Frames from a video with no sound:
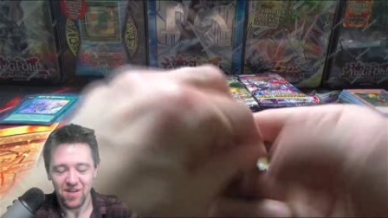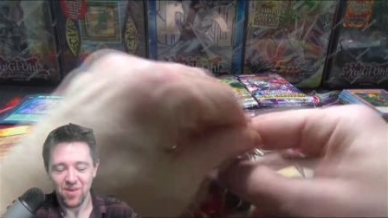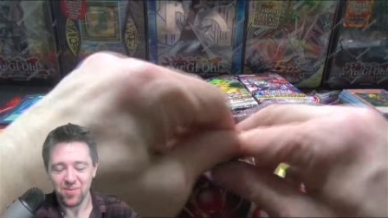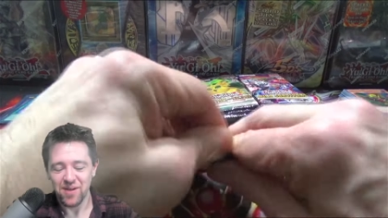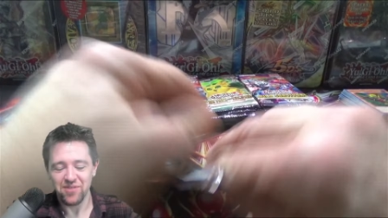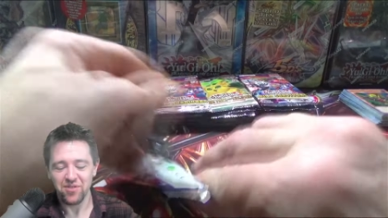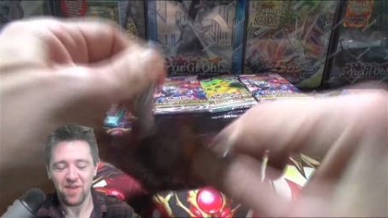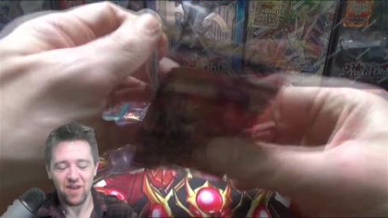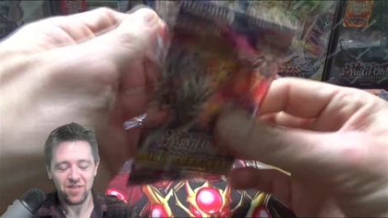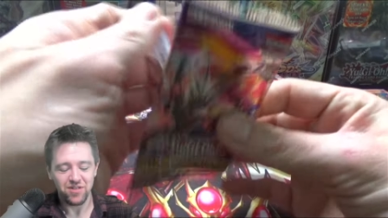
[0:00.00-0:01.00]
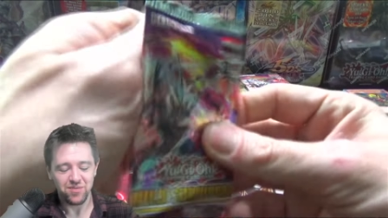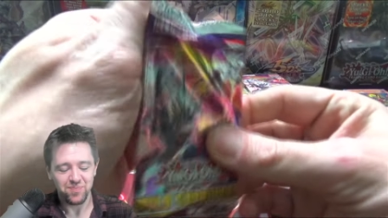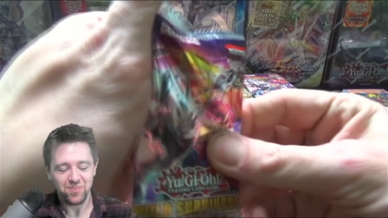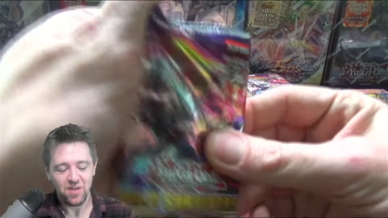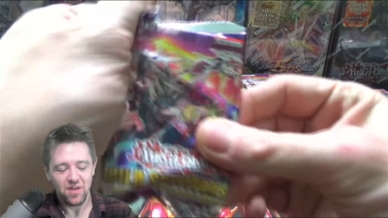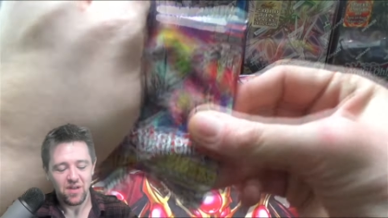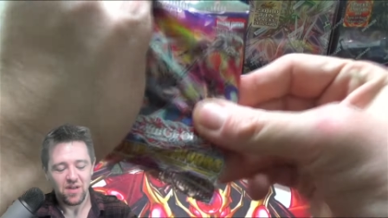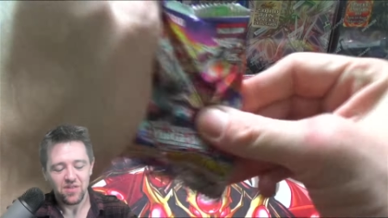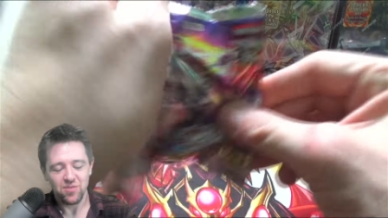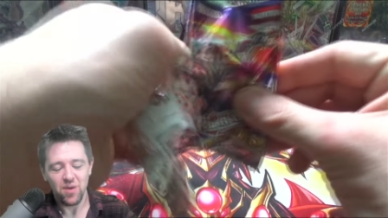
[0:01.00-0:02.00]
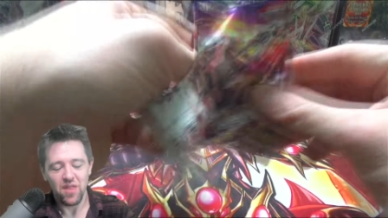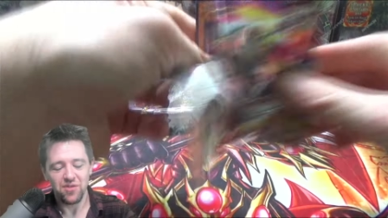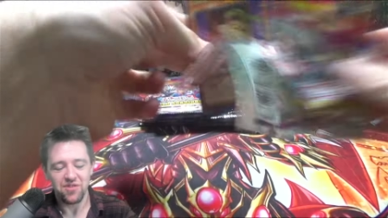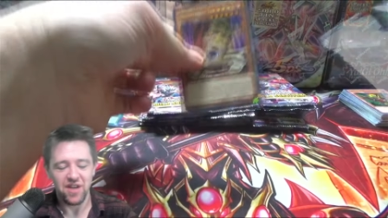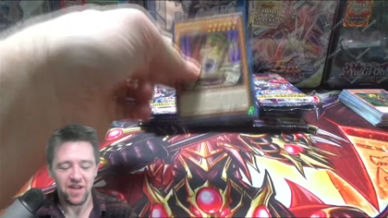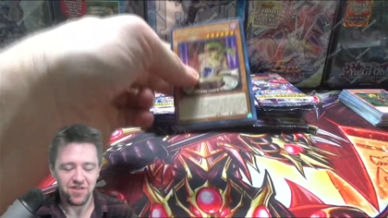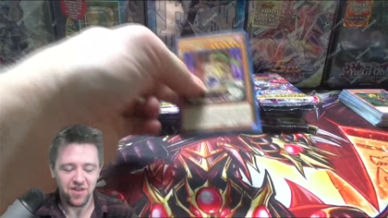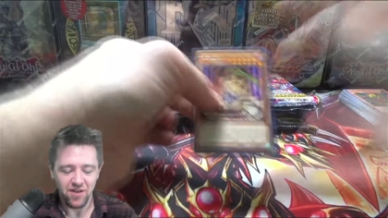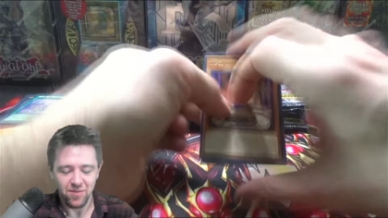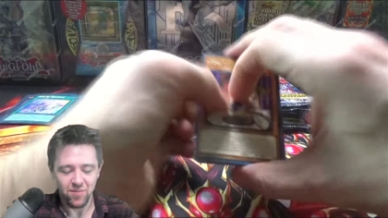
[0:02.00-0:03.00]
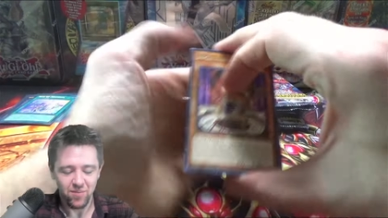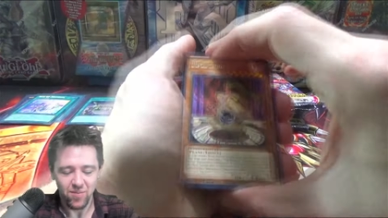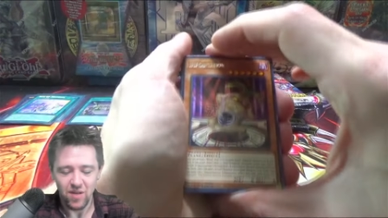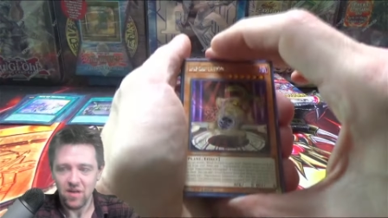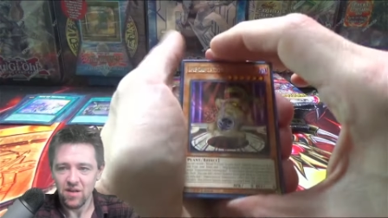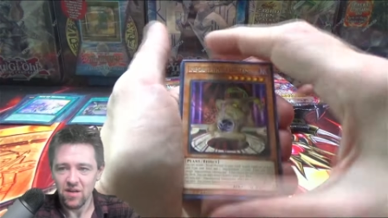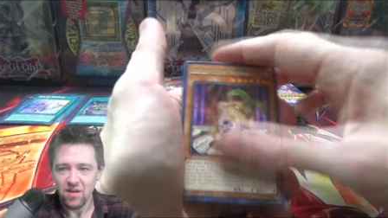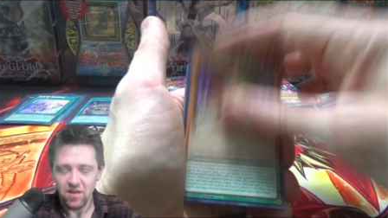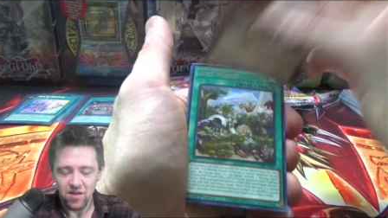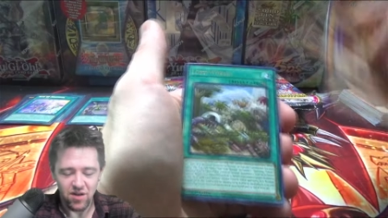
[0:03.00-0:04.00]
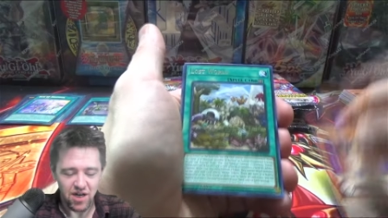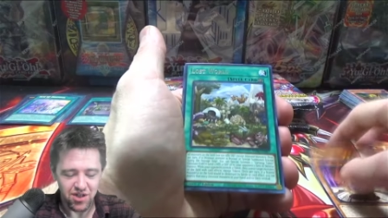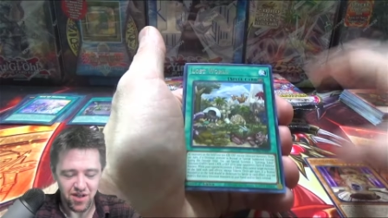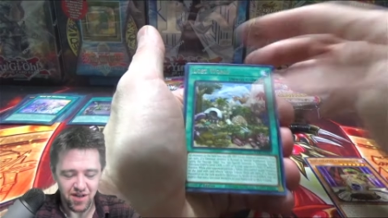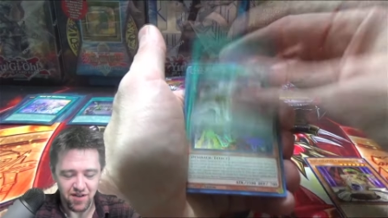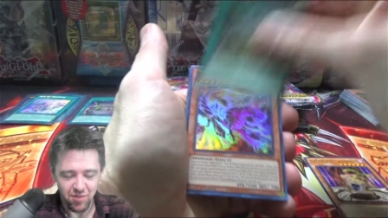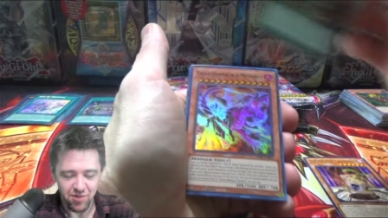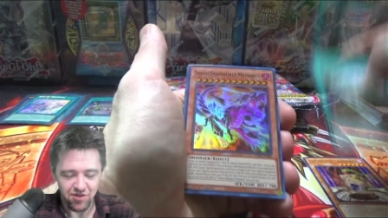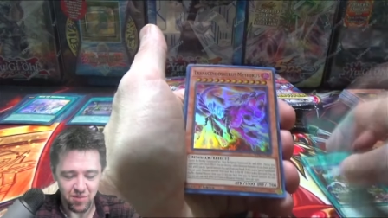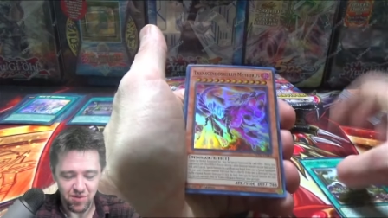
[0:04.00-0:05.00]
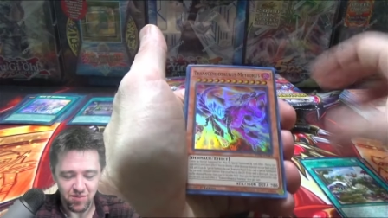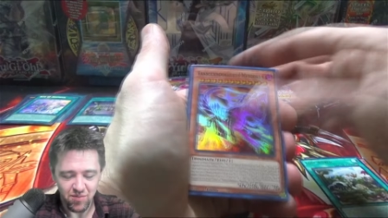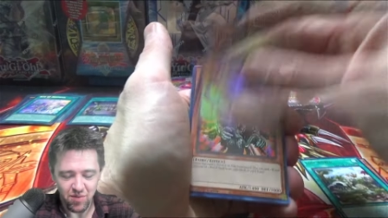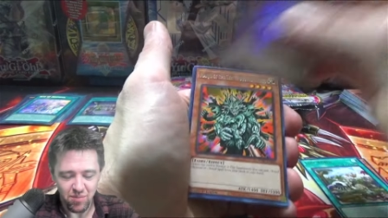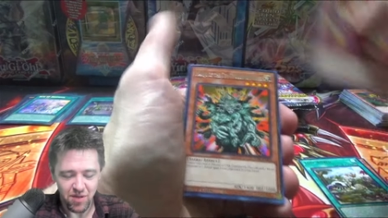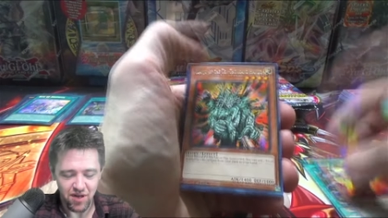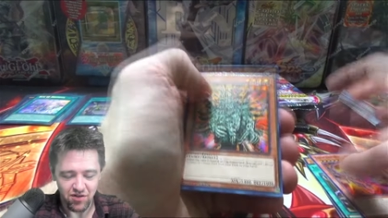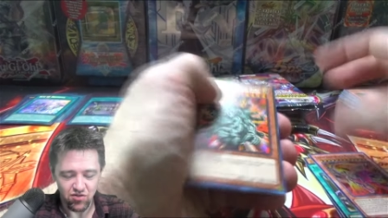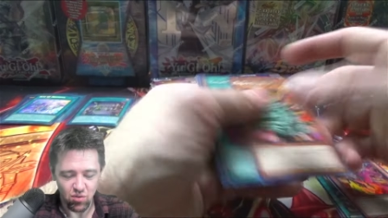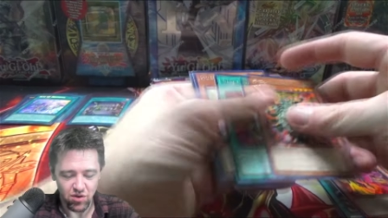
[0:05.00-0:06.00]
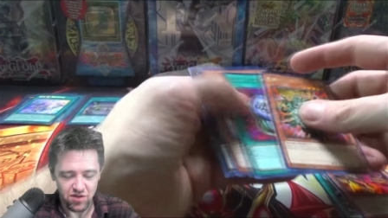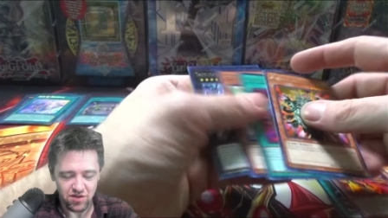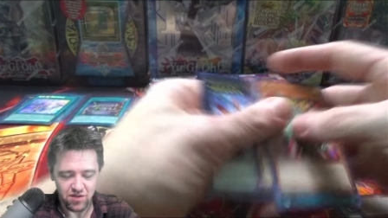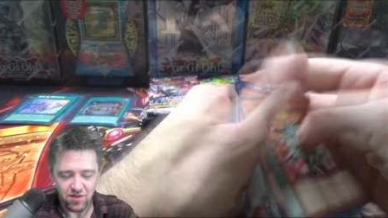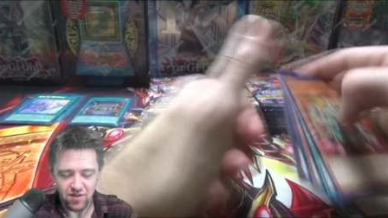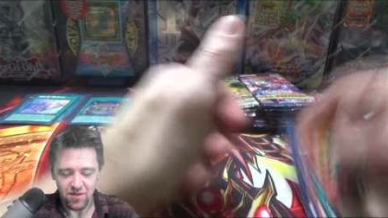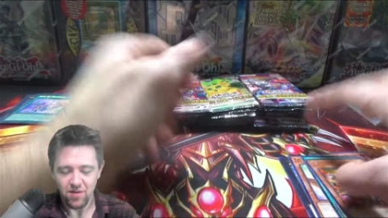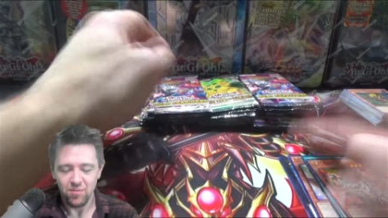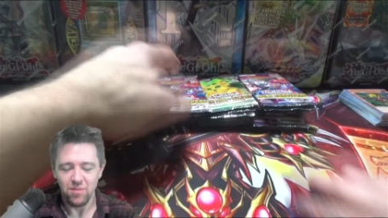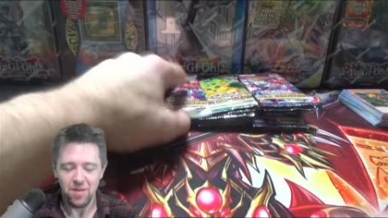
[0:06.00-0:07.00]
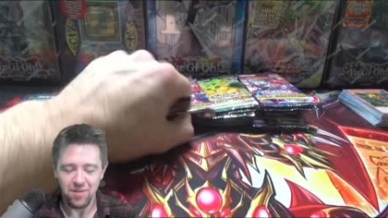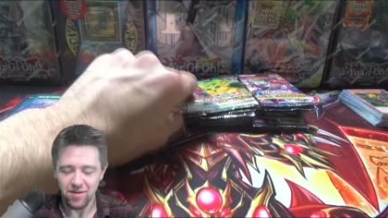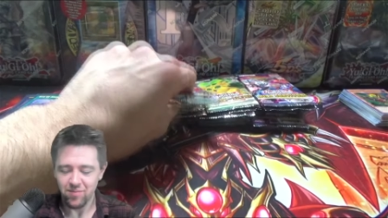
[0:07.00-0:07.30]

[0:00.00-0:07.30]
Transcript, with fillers: Wild Survivors. One of those days, huh? You're actually gonna cook me something? Mediasaurus. Maybe.